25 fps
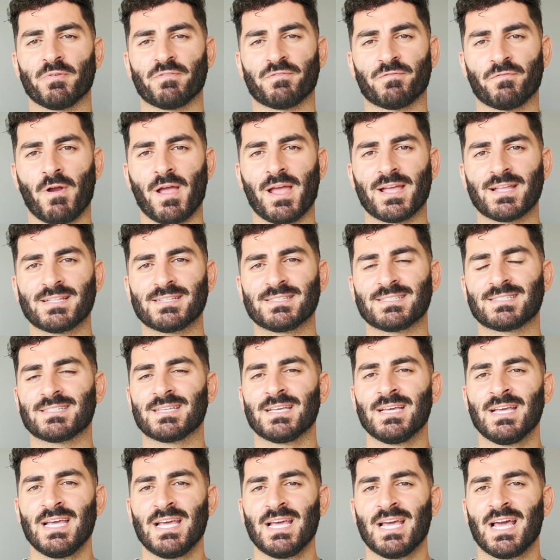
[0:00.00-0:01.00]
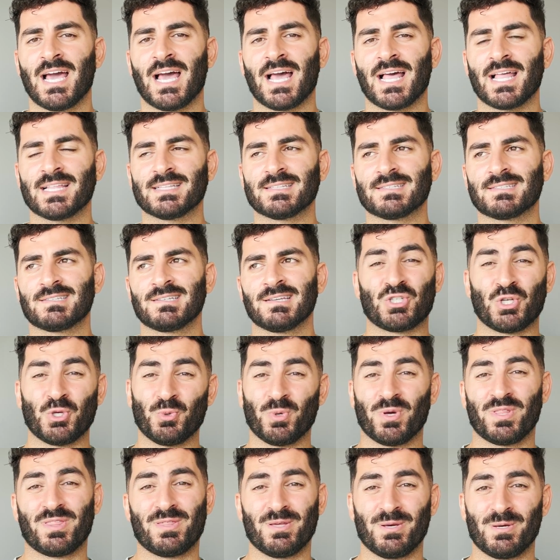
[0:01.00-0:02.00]
of friends, and
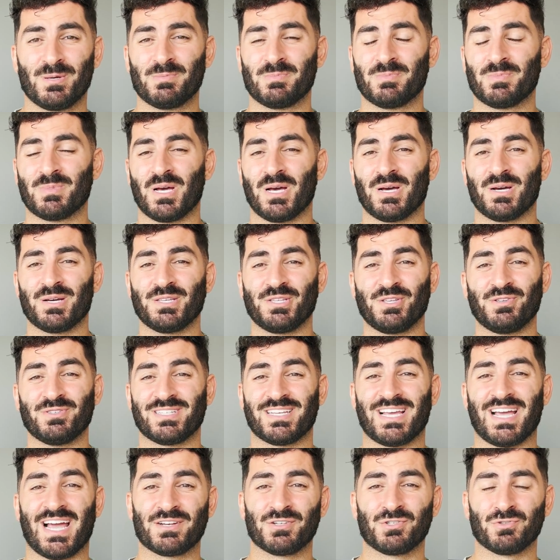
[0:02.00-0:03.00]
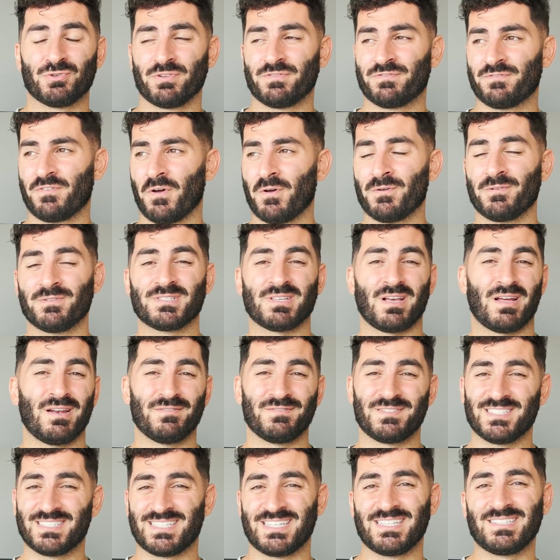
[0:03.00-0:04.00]
two of them are using Android phones. I
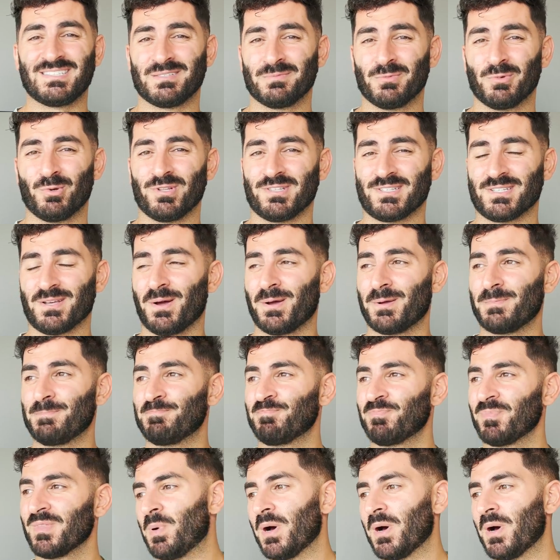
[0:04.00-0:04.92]
love to tease them all the time.